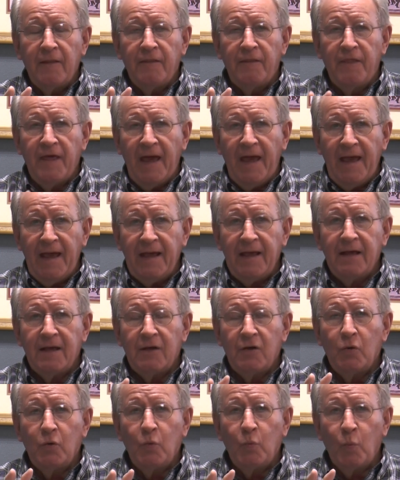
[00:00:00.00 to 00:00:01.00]
They
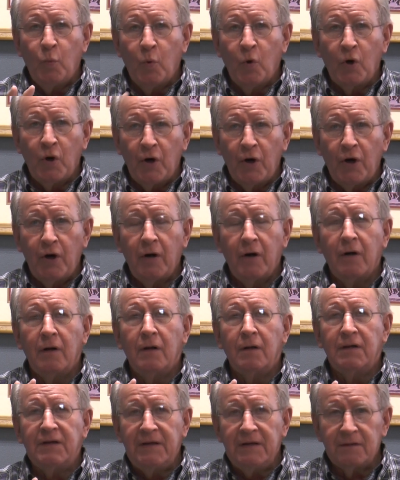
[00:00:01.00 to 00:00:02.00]
were
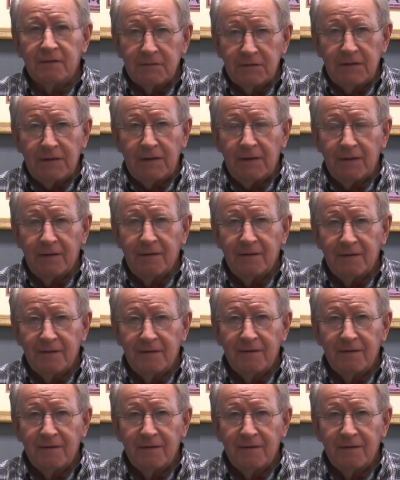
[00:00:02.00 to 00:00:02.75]
guilty,